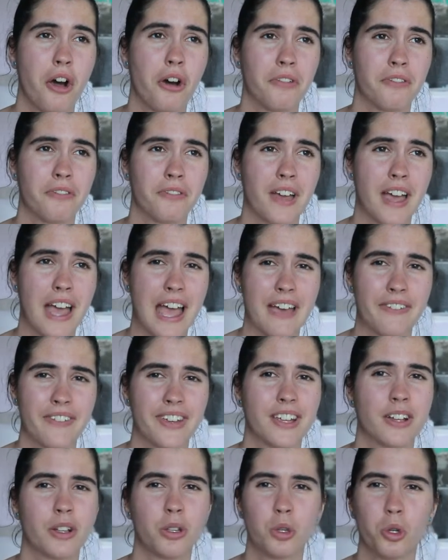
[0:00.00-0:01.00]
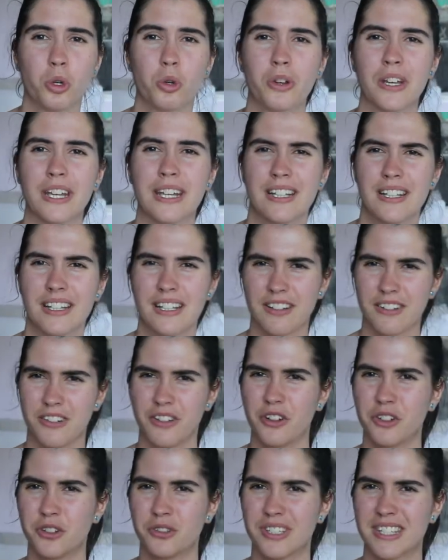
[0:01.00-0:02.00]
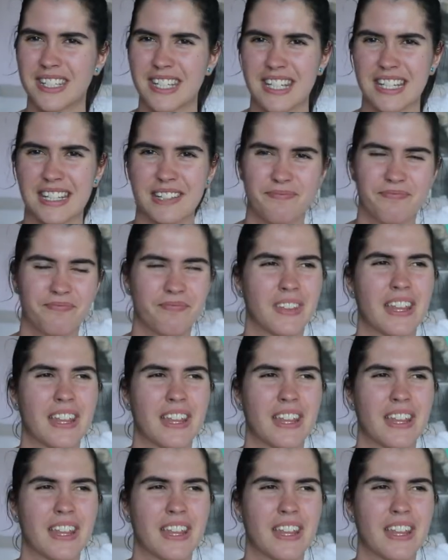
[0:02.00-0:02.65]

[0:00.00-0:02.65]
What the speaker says: of having chlorine on your skin.